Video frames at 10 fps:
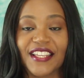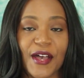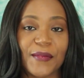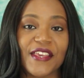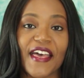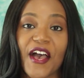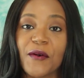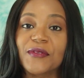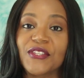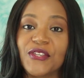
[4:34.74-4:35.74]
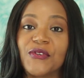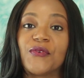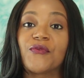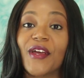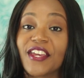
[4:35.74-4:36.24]
is a company that helps
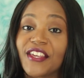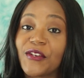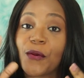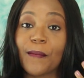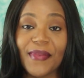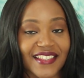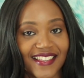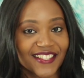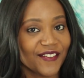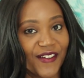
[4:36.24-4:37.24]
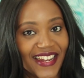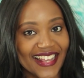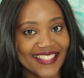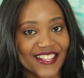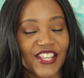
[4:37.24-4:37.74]
you regulate your business
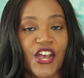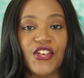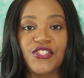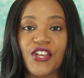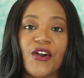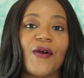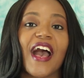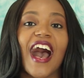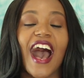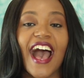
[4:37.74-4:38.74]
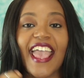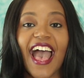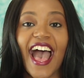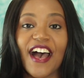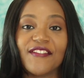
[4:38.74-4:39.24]
finances. So I
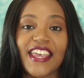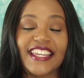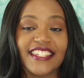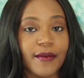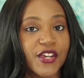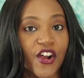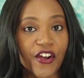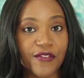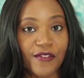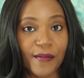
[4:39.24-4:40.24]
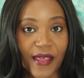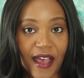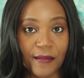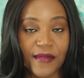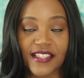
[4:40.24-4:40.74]
have a debit card from
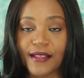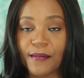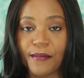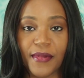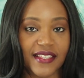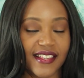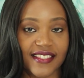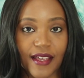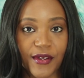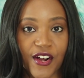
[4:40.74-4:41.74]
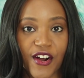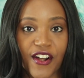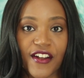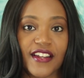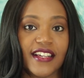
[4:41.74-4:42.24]
them. It's a business debit
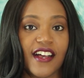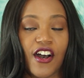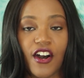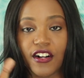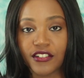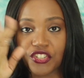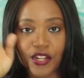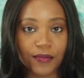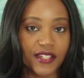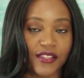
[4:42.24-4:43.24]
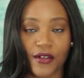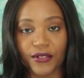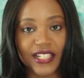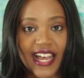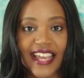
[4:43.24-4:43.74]
card, all chipped in the
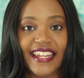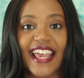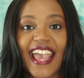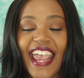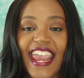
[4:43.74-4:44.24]
whole nine.